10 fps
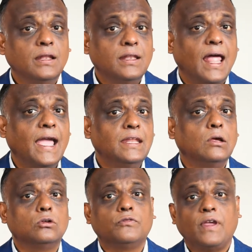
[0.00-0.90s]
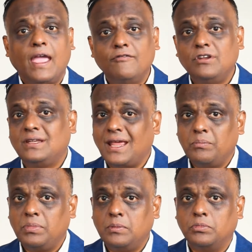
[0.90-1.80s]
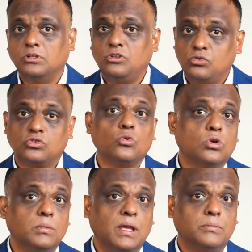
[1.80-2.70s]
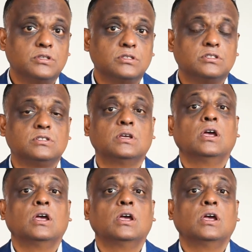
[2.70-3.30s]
9 out of every 10 people use Google My Business